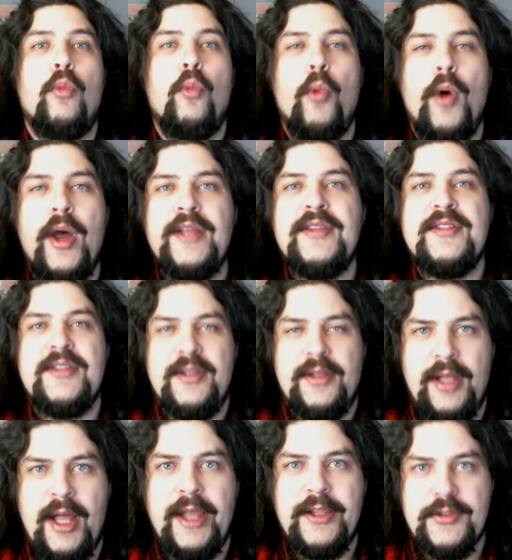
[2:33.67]
whites
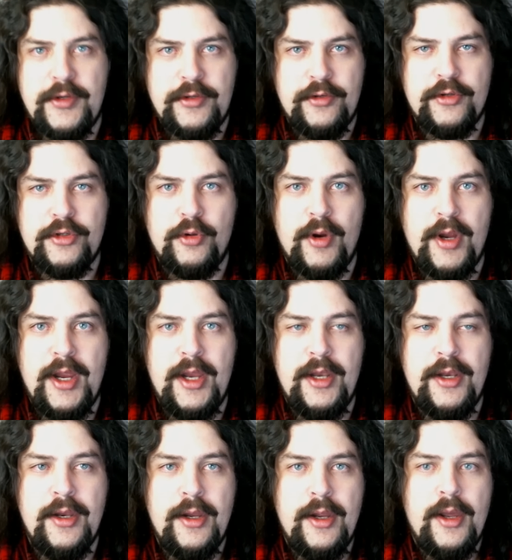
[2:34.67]
and lights on your
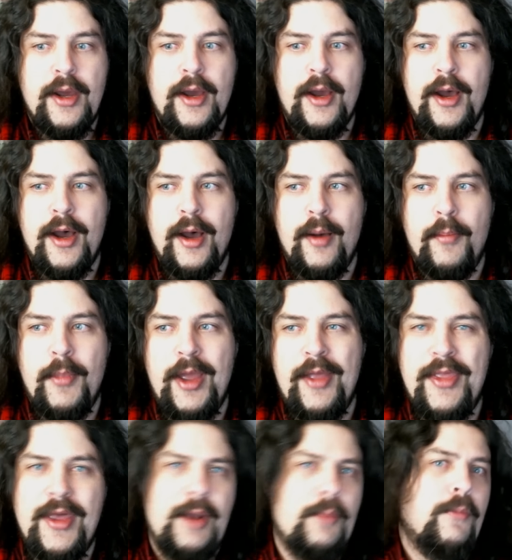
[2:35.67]
screen, and
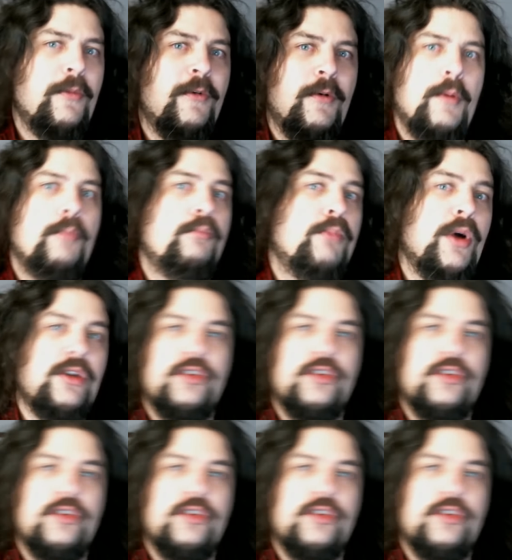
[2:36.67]
then a bunch